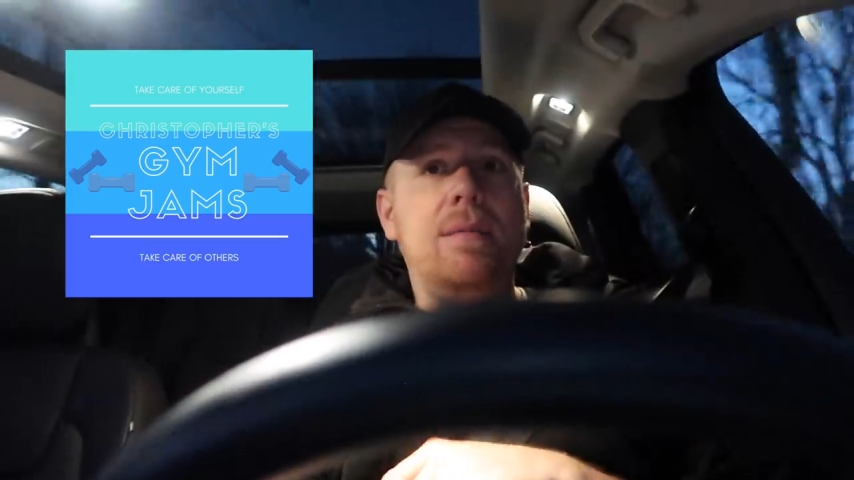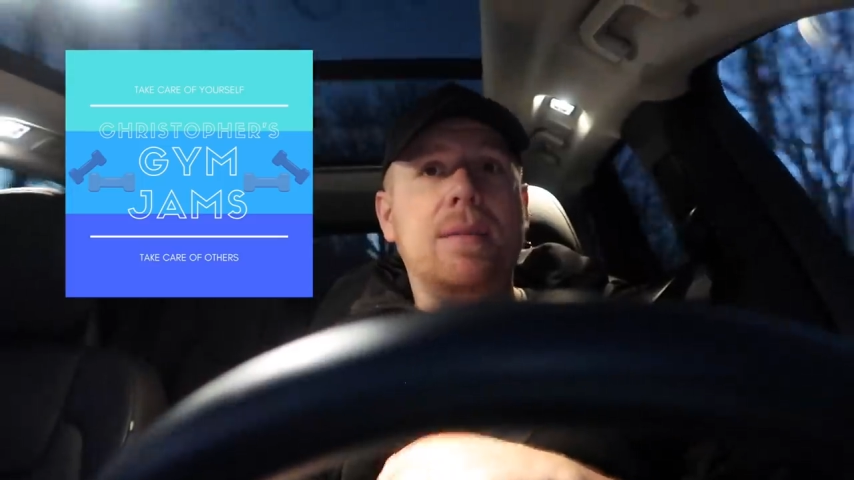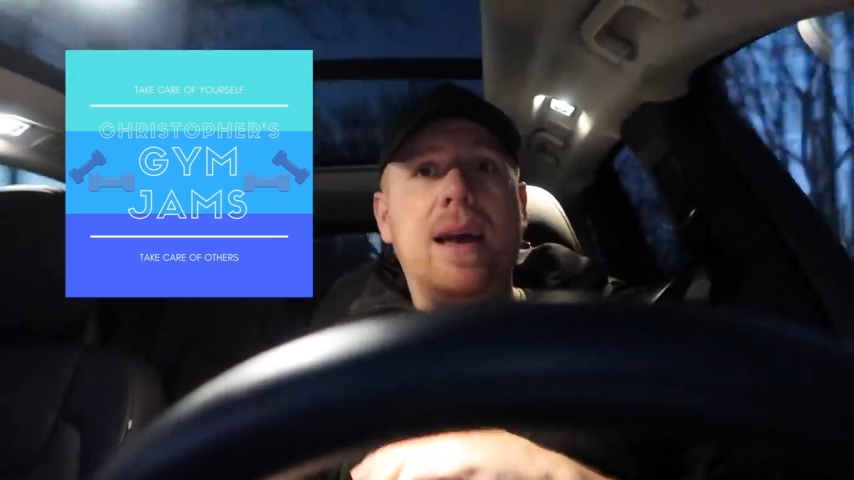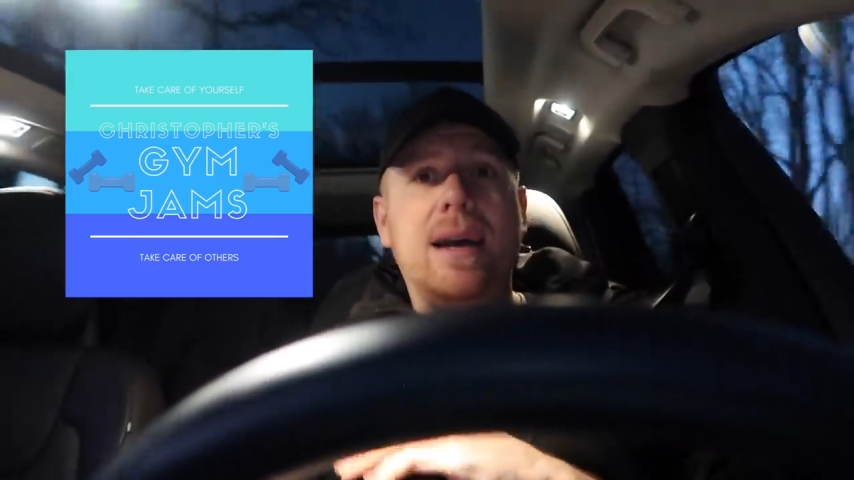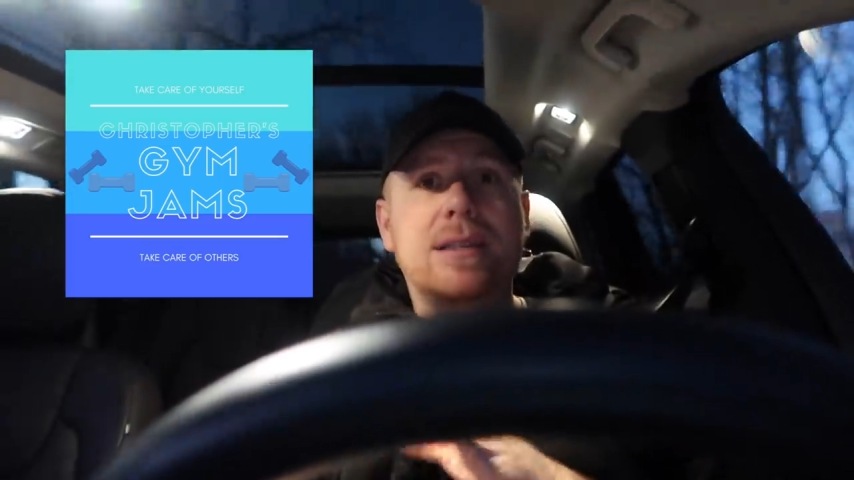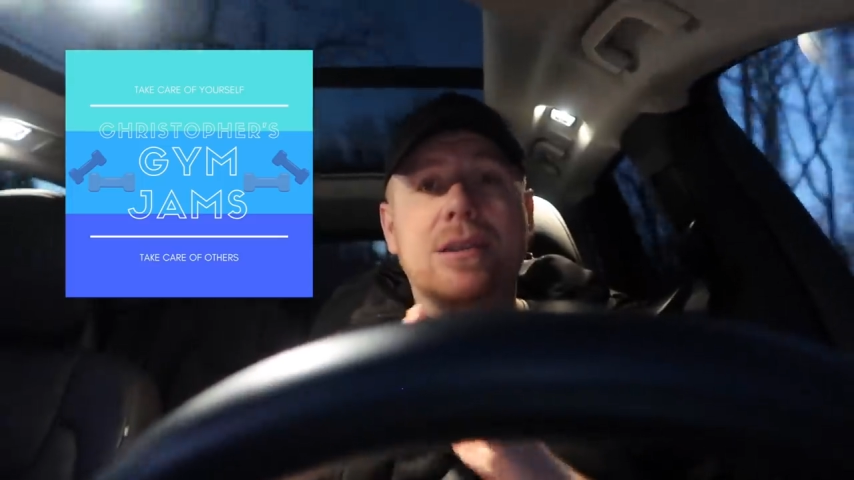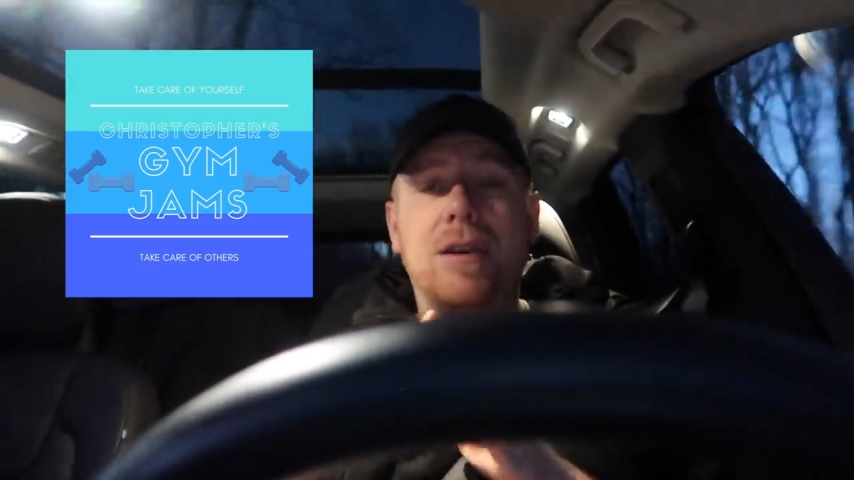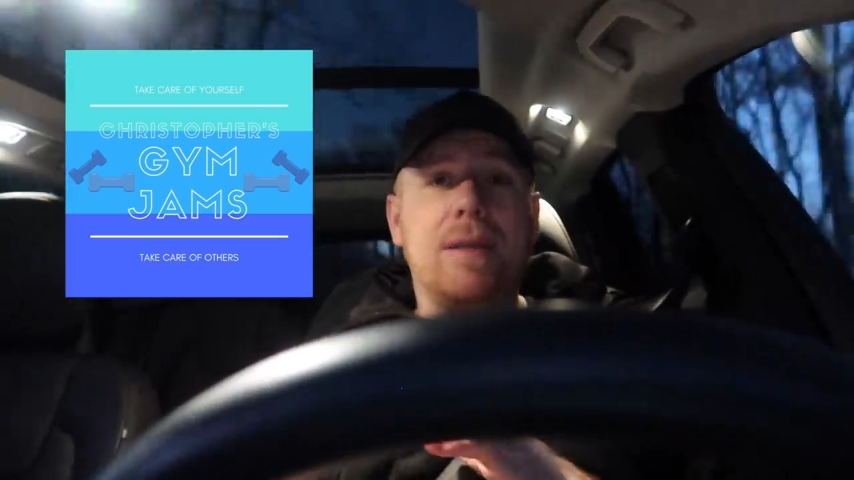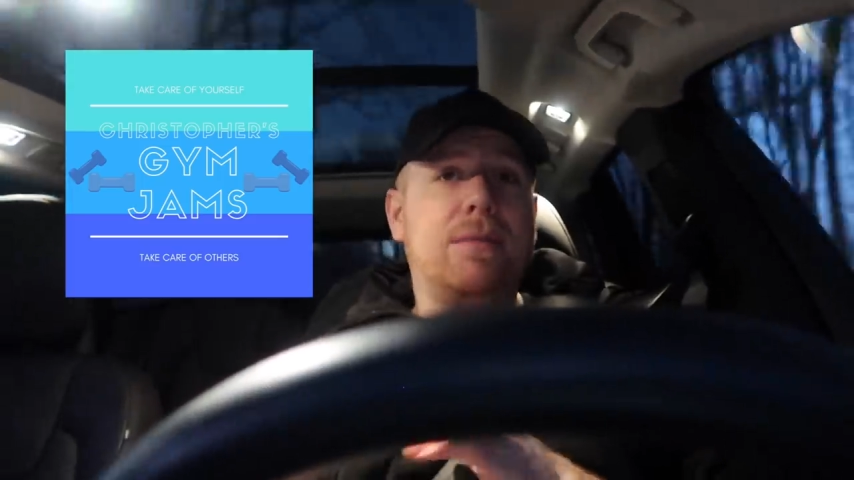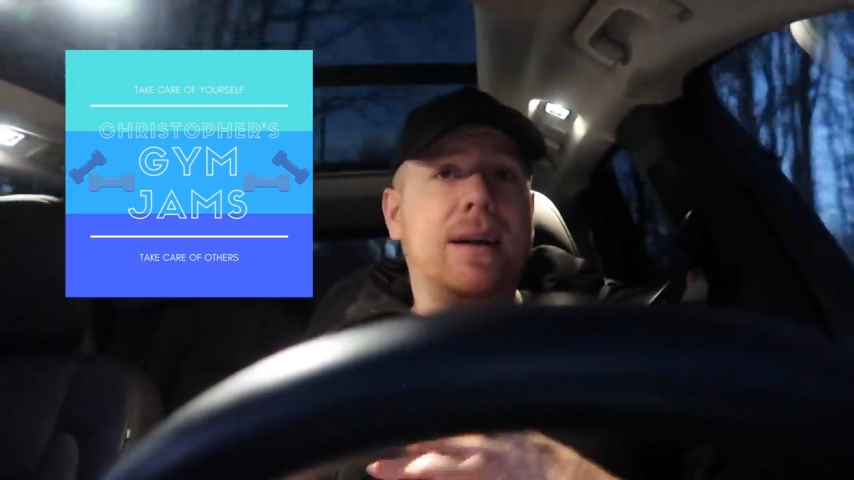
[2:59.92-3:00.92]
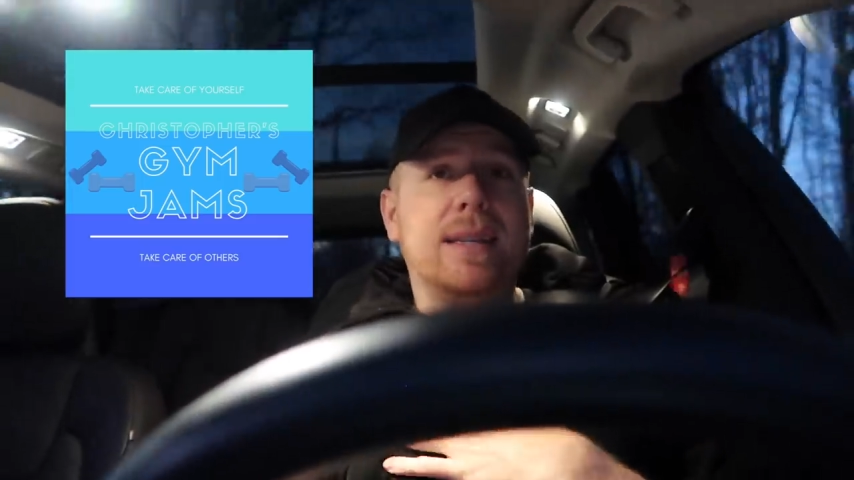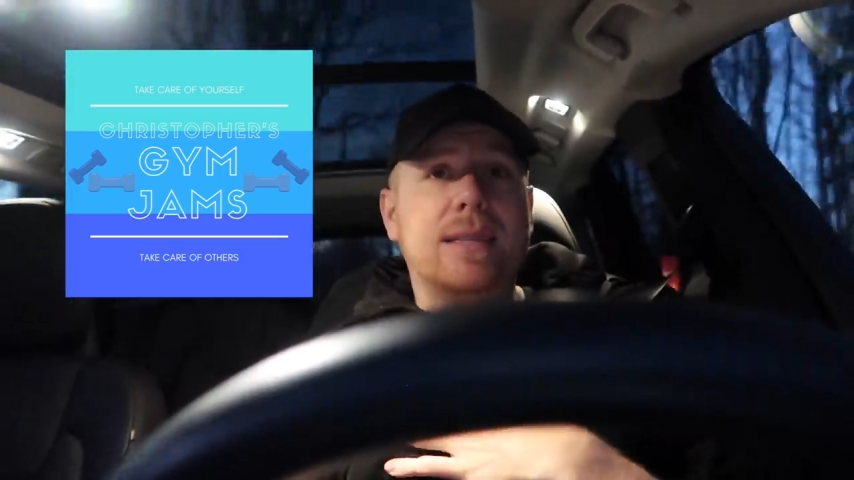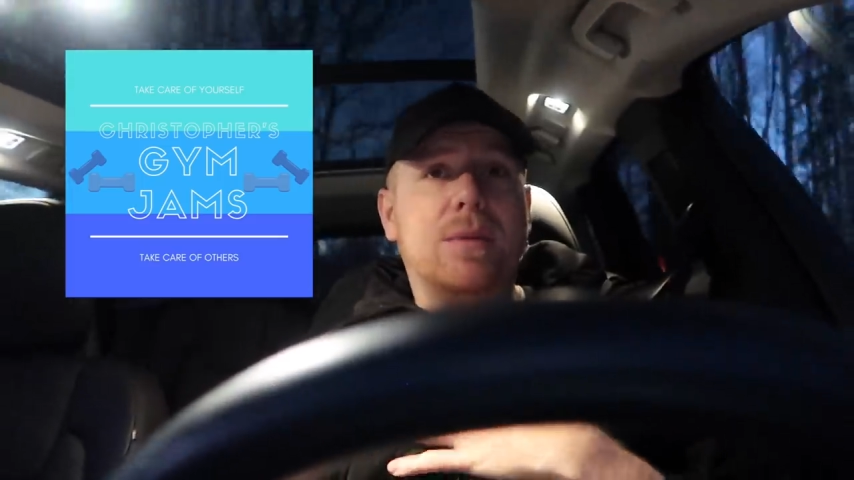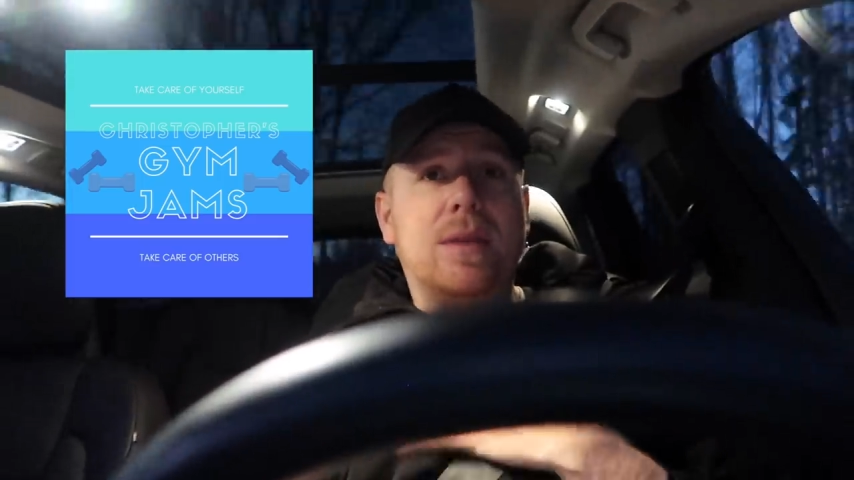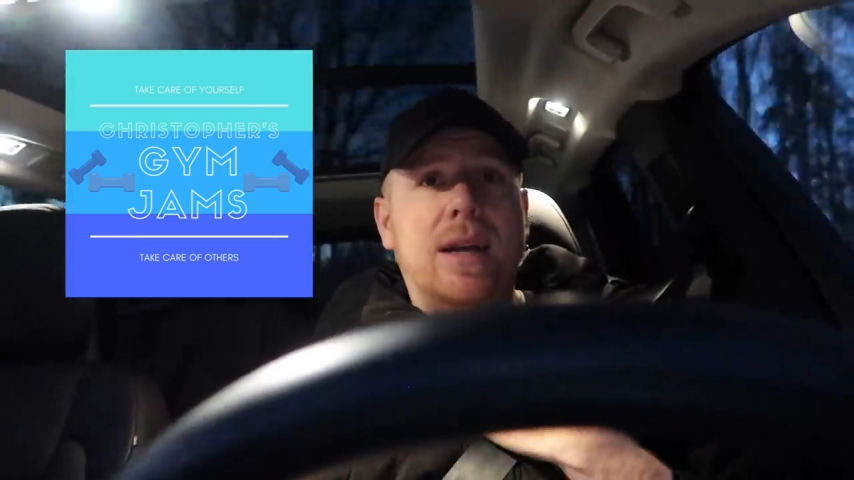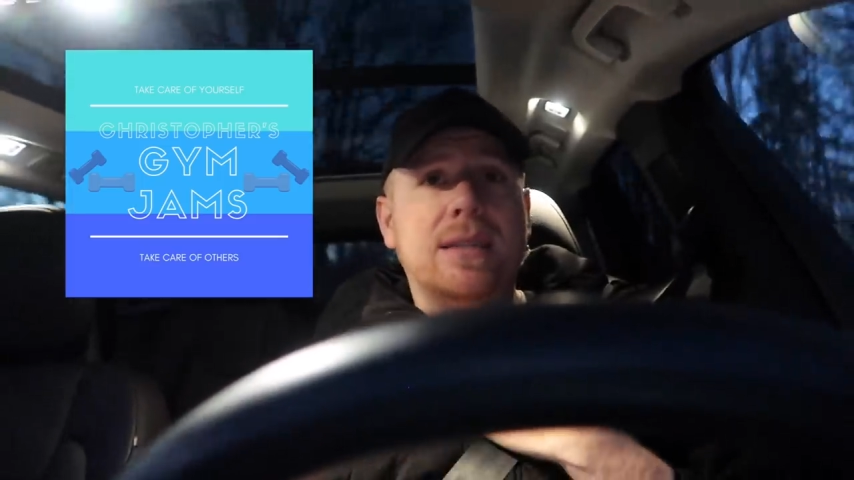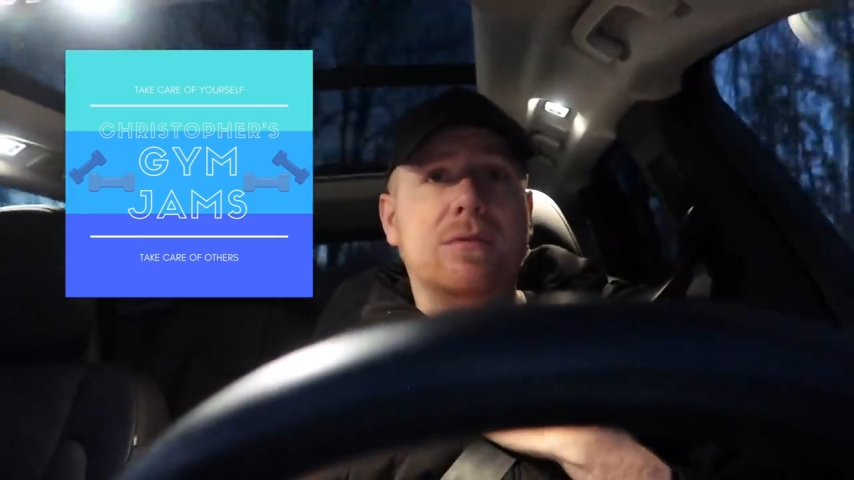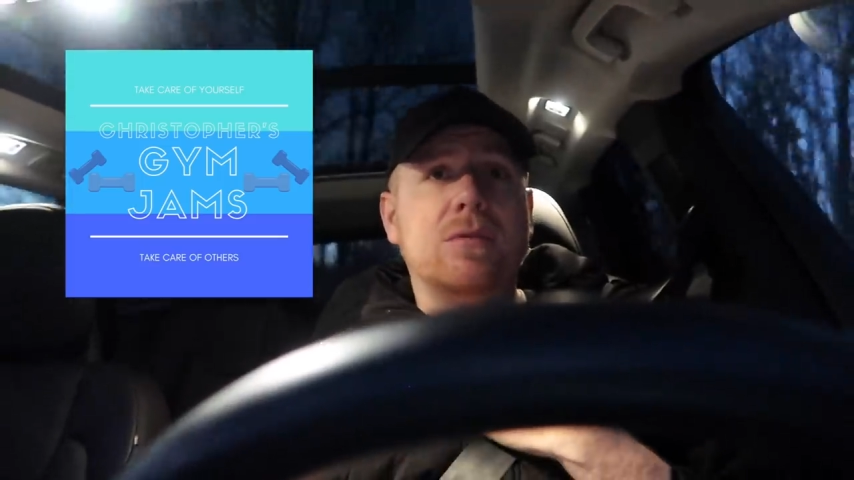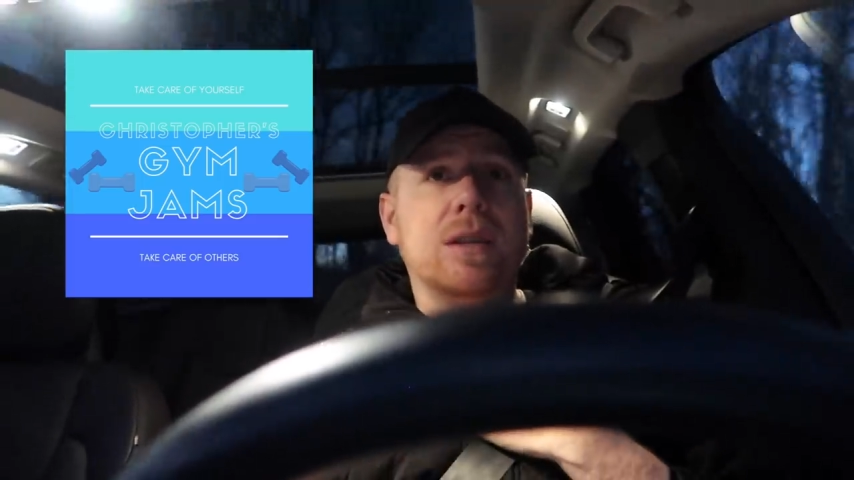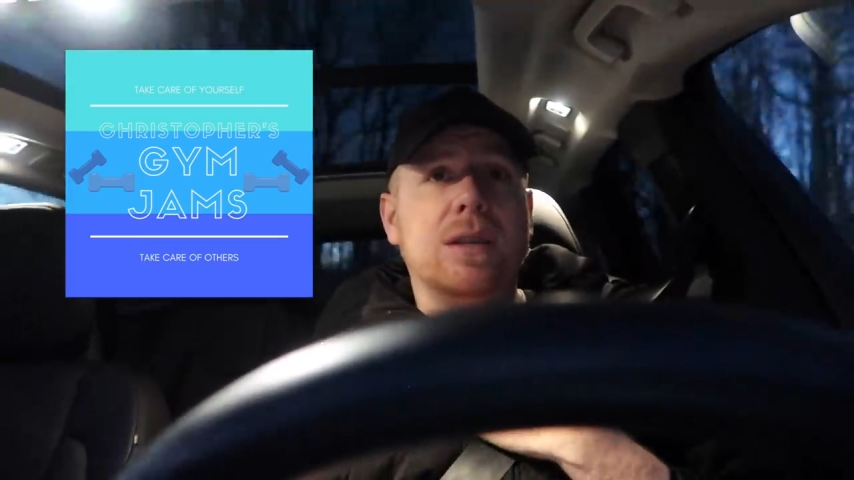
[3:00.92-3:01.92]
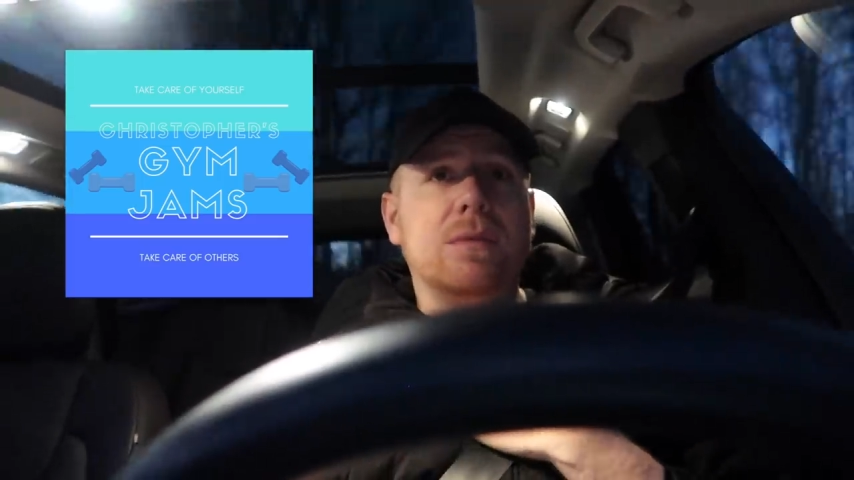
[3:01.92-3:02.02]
Yeah, it's a great playlist with lots of really,